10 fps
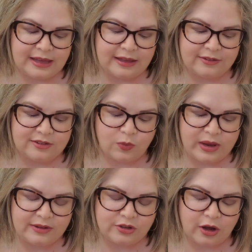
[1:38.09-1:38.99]
is
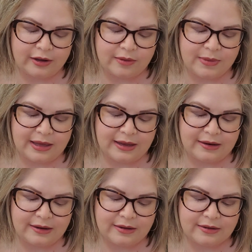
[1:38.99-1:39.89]
Sweet Tonka
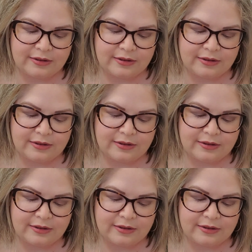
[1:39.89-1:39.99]
Bean,